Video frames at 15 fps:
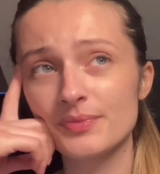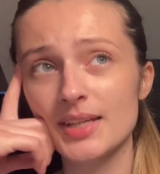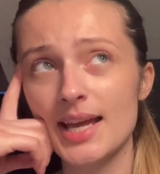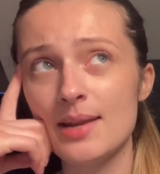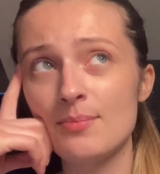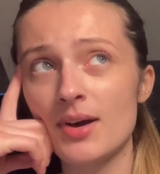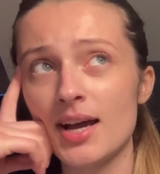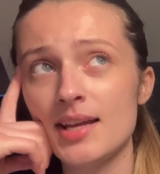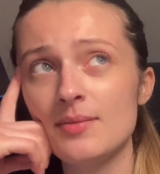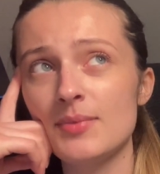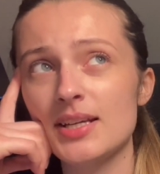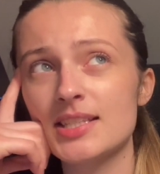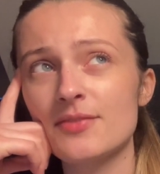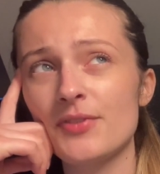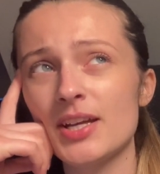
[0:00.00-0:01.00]
in mind,
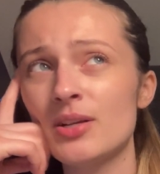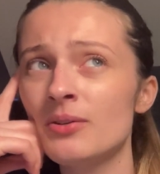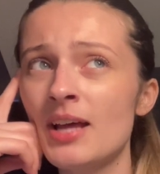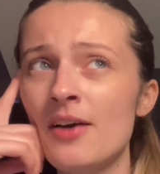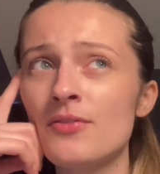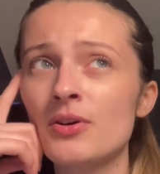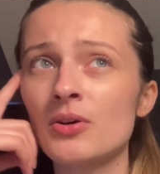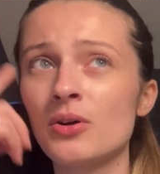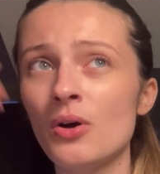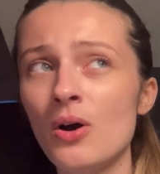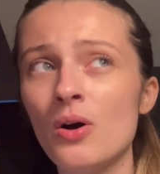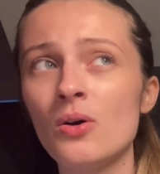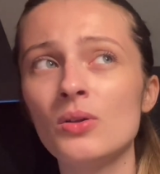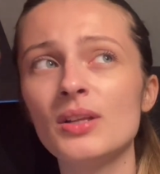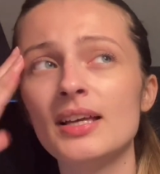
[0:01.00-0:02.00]
because if I don't have a
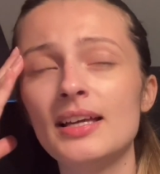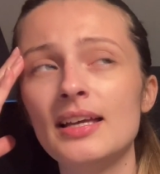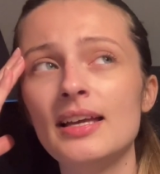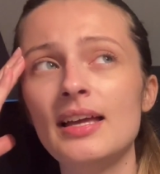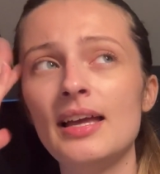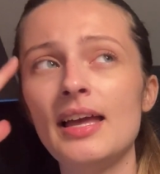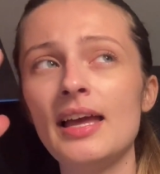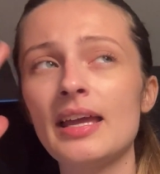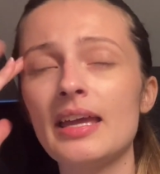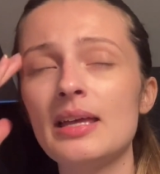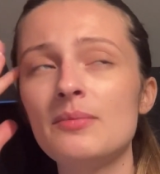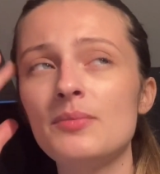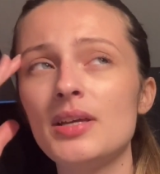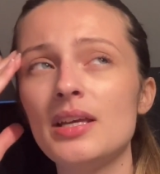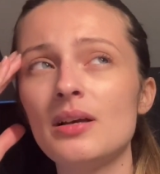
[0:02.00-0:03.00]
goal, it
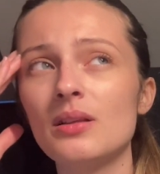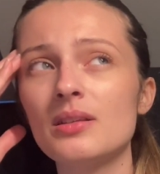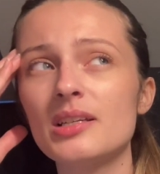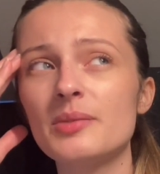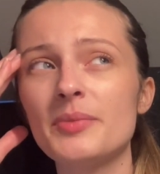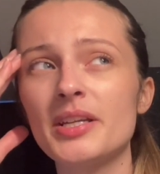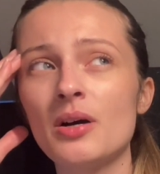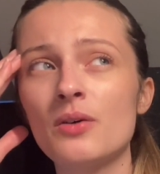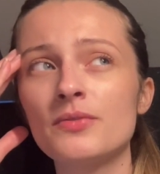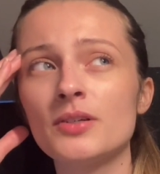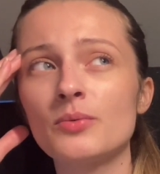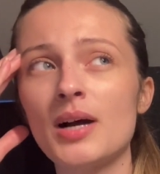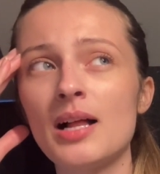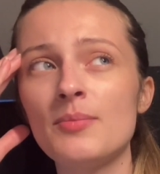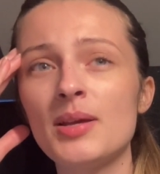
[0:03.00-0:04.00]
can be a little bit
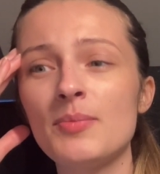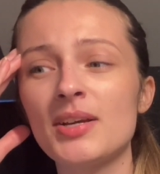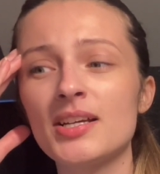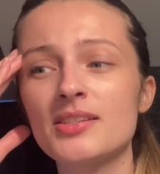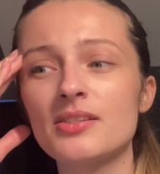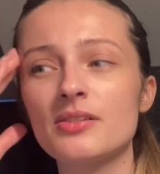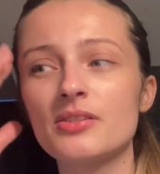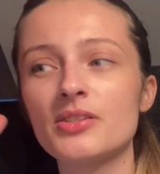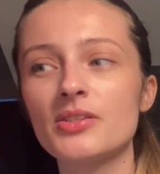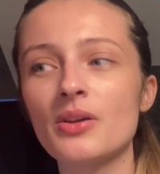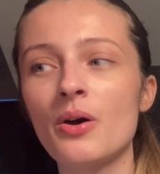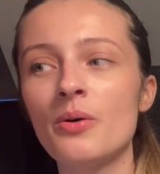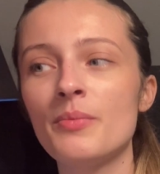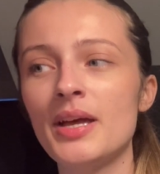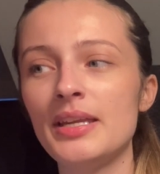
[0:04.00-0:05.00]
overwhelming because there's
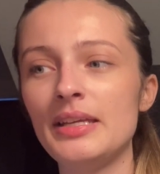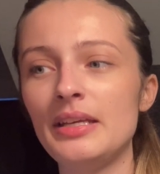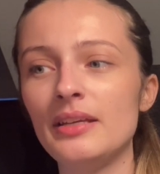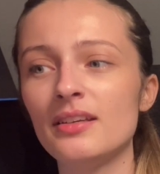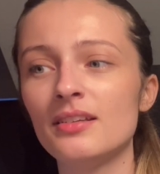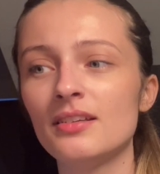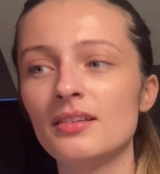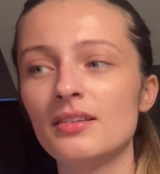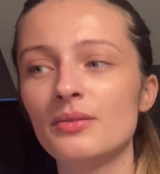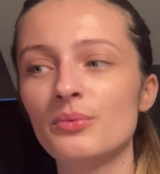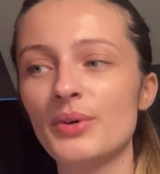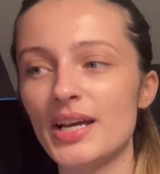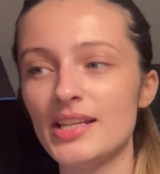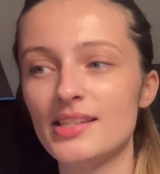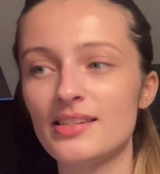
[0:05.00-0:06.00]
so many
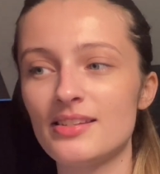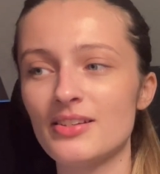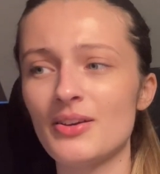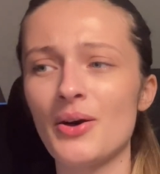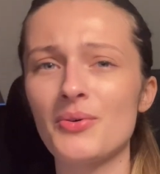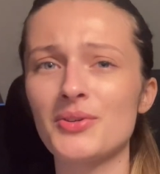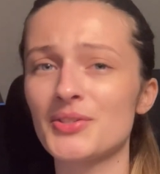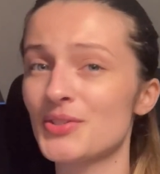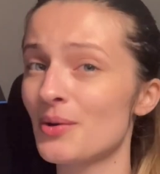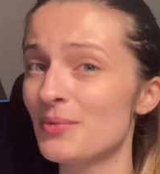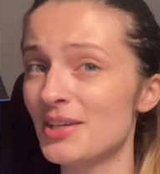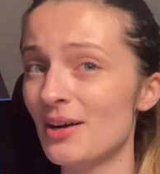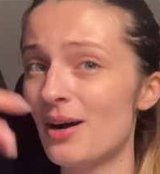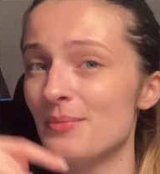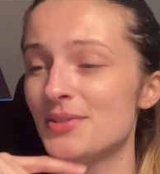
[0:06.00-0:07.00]
ways to go, there's so
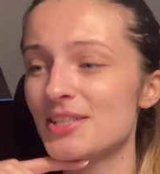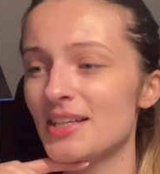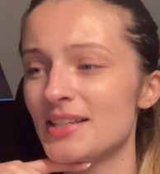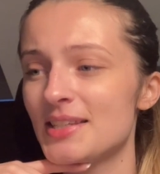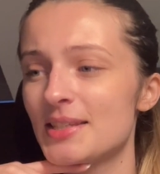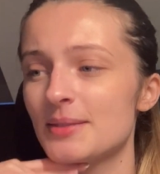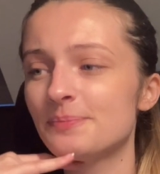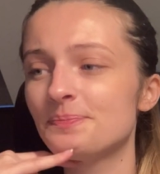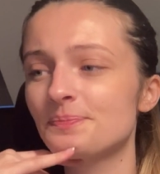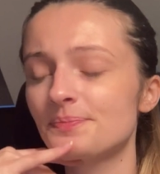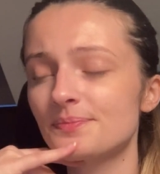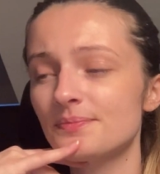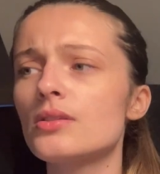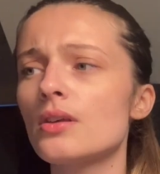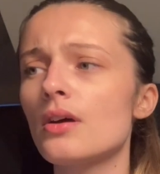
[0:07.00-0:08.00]
many options.
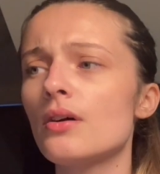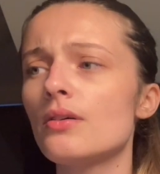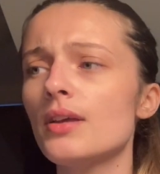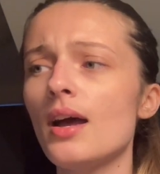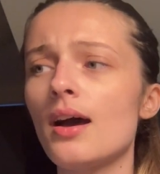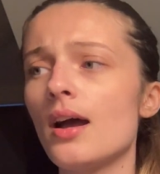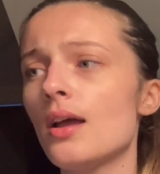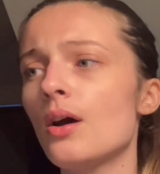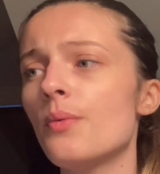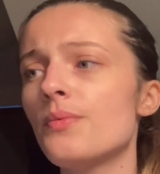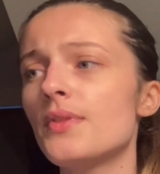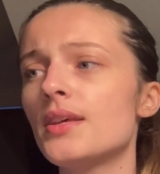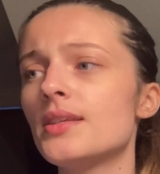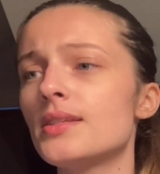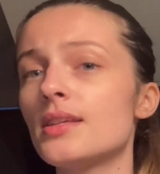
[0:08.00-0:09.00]
So yeah, I
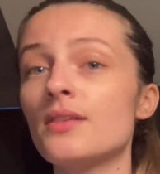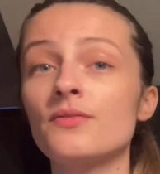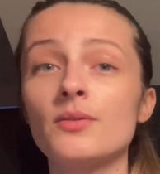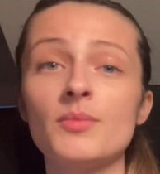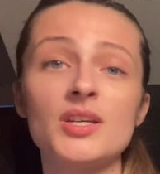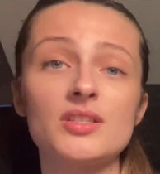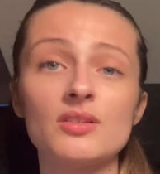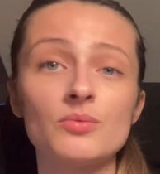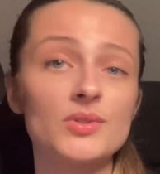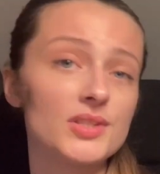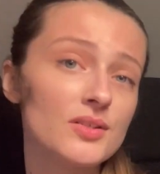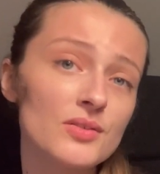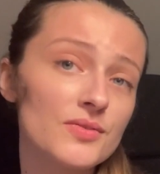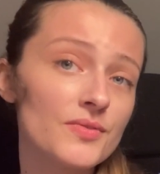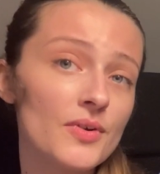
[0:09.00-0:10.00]
hope this information
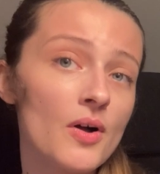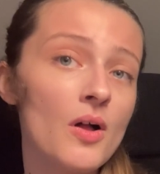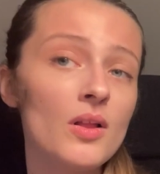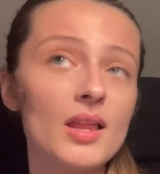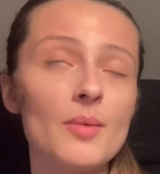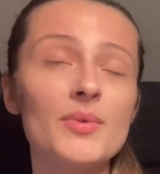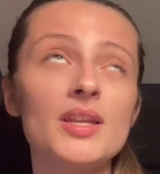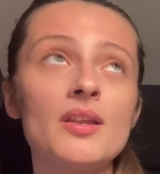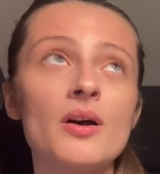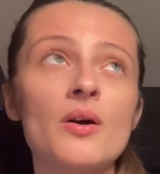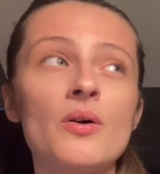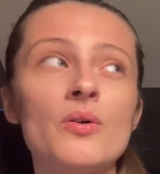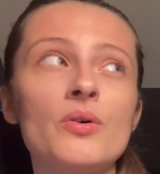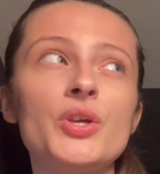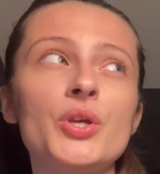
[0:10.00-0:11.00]
was useful. Let me
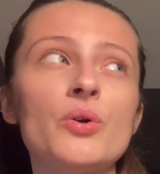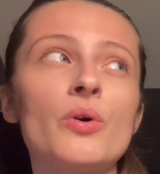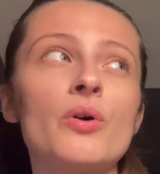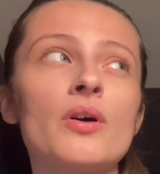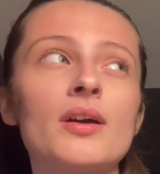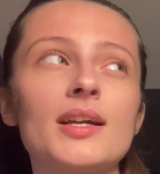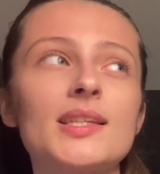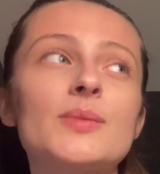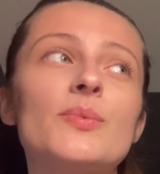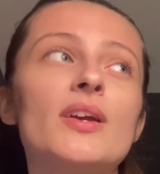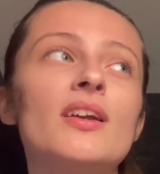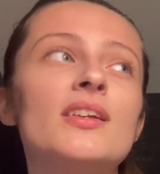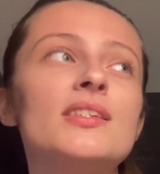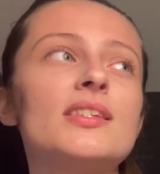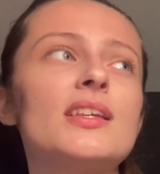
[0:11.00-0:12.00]
know your
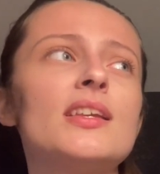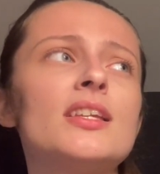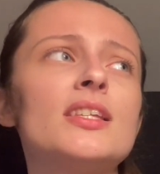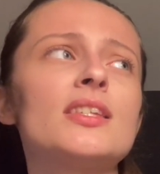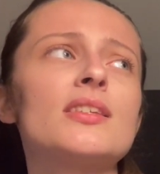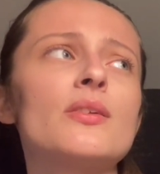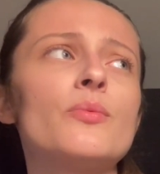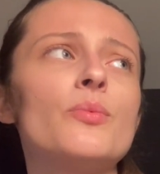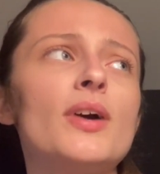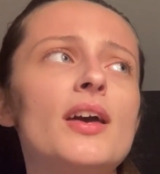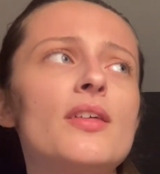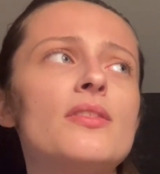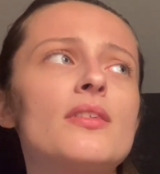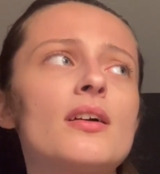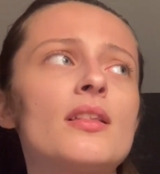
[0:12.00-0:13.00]
experiences
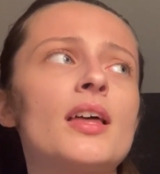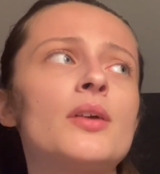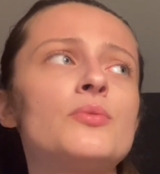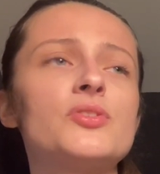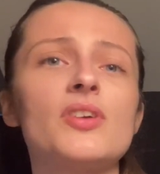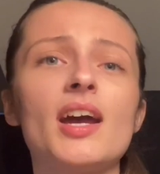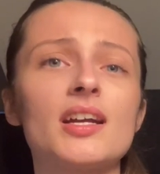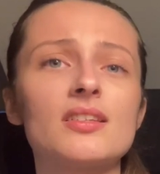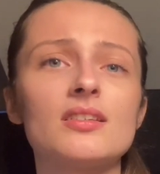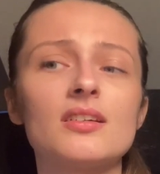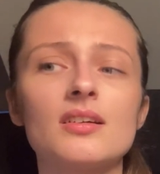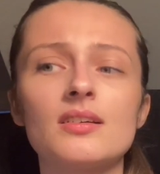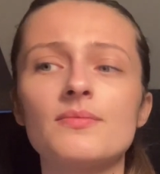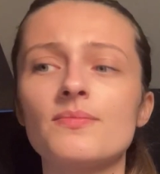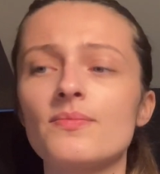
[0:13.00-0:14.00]
with Language
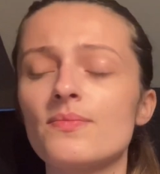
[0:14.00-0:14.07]
Reactor.